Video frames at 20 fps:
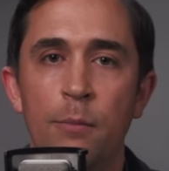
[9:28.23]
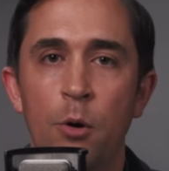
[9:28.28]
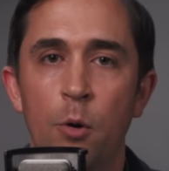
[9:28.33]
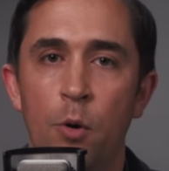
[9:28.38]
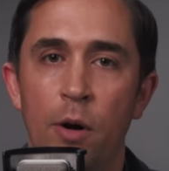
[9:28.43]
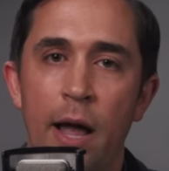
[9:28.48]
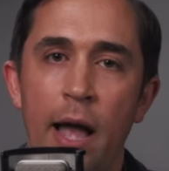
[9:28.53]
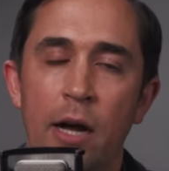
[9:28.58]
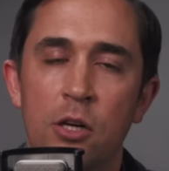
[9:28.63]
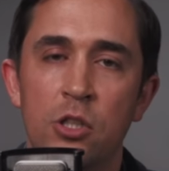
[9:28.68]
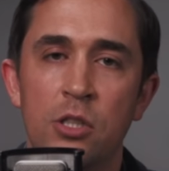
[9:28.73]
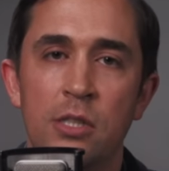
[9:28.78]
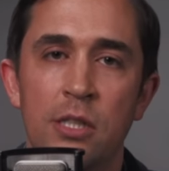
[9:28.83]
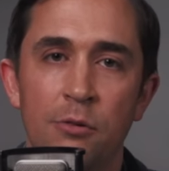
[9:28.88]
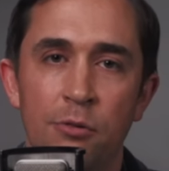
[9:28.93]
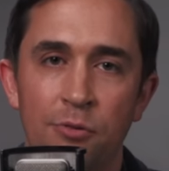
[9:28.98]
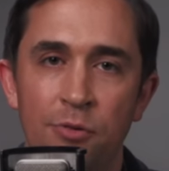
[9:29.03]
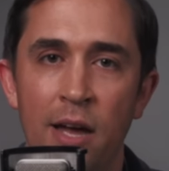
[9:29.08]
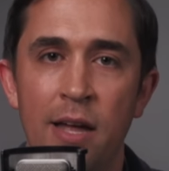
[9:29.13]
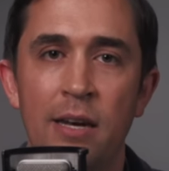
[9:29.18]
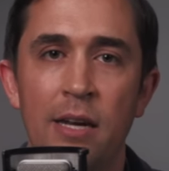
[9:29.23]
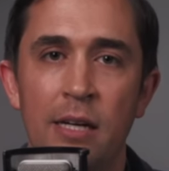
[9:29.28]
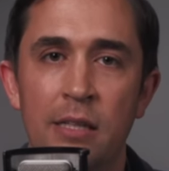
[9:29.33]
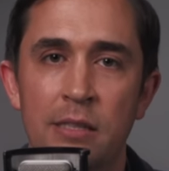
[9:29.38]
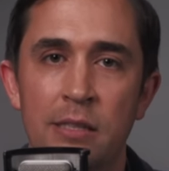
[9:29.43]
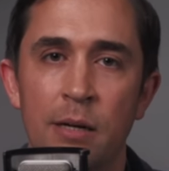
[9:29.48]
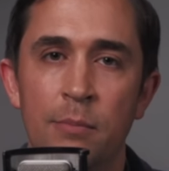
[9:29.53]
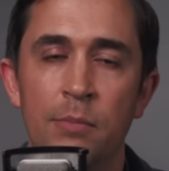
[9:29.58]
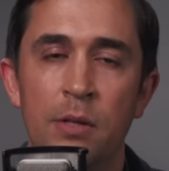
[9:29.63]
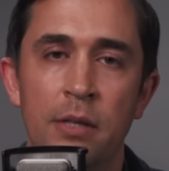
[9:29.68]
but we're actually defending
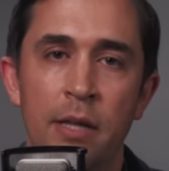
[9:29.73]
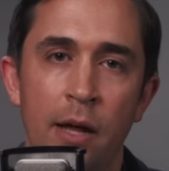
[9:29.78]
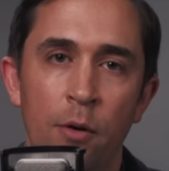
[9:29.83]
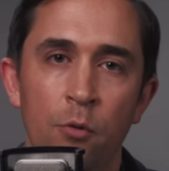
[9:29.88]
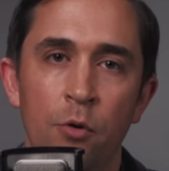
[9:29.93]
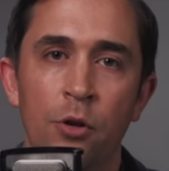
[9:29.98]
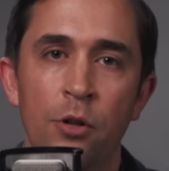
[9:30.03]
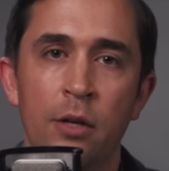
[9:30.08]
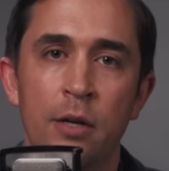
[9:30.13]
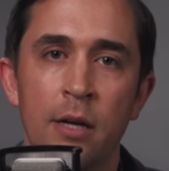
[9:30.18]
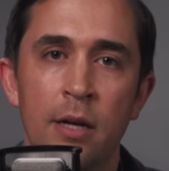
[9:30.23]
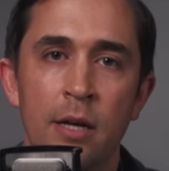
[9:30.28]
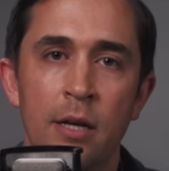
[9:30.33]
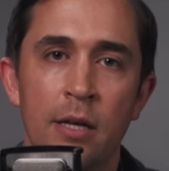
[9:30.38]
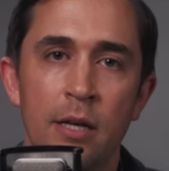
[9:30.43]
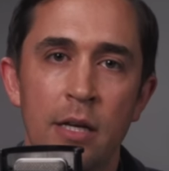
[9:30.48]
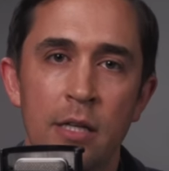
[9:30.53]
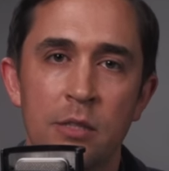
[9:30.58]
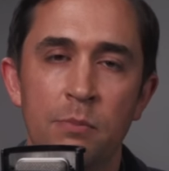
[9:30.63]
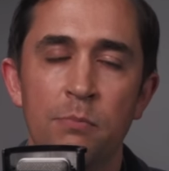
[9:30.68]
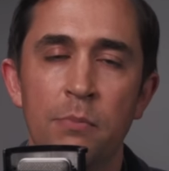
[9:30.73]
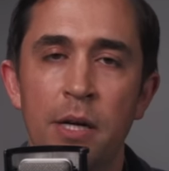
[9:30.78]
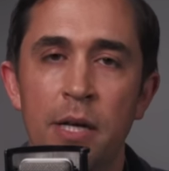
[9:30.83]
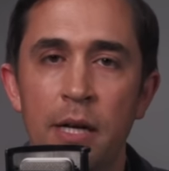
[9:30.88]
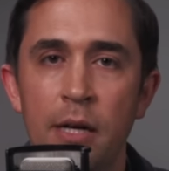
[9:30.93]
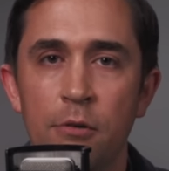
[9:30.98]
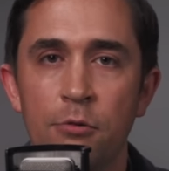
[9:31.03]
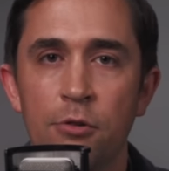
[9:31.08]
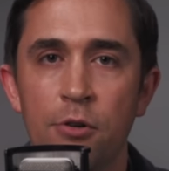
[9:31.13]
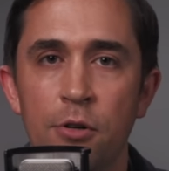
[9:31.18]
something that really is
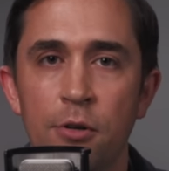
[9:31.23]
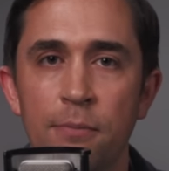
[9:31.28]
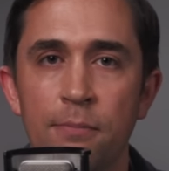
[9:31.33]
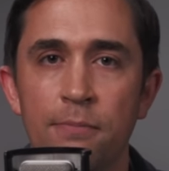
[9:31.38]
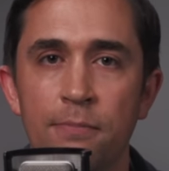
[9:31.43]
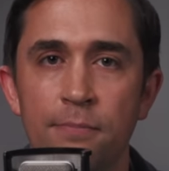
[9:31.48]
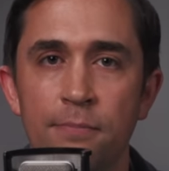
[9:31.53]
meaningful.